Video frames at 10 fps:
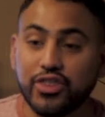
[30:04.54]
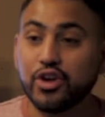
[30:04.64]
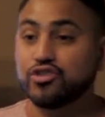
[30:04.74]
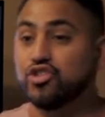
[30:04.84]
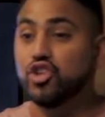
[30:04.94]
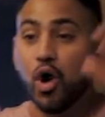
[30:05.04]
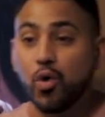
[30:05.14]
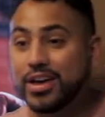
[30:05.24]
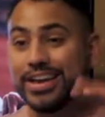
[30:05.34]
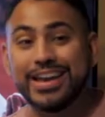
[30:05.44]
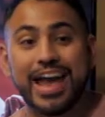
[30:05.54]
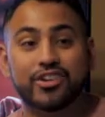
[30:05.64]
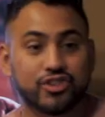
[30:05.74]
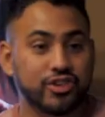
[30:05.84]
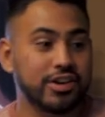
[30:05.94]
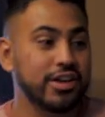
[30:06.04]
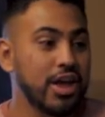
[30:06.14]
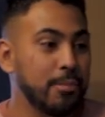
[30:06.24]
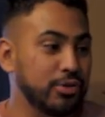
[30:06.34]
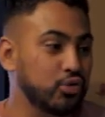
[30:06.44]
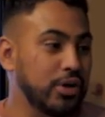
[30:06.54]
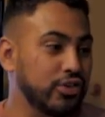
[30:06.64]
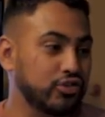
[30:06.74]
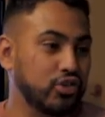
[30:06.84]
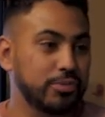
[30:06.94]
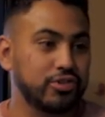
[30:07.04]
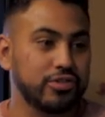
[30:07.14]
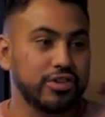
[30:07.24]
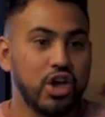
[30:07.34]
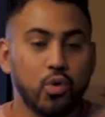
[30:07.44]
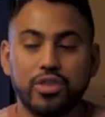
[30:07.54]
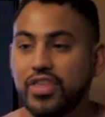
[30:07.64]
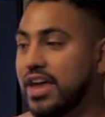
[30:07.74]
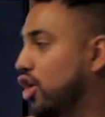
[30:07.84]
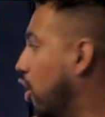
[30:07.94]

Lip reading: that there's no connection between the scriptures. We think,